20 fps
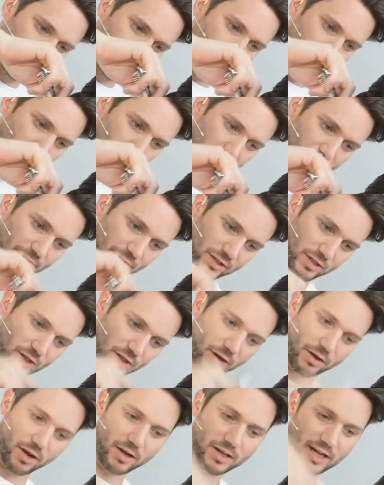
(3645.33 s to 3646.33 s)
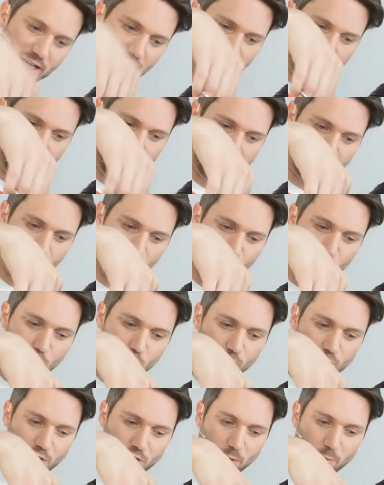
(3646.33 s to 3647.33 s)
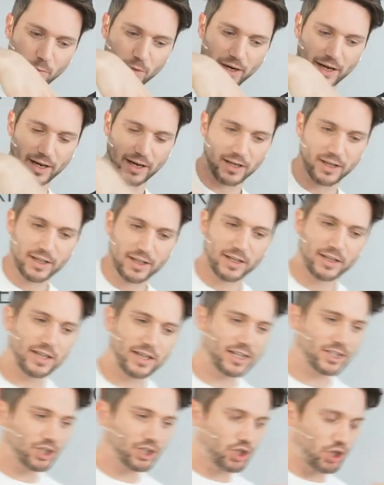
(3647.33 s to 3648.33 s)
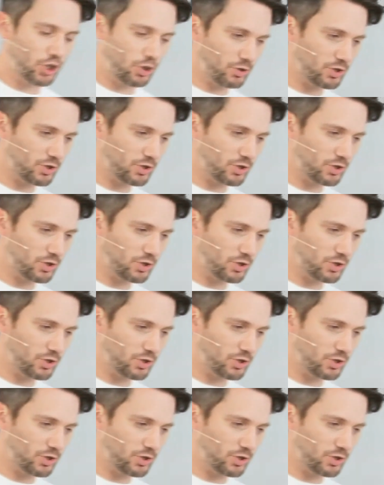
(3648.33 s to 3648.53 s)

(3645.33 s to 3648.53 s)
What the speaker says: your comfort zone. Okay, so let's choose somebody. Let's choose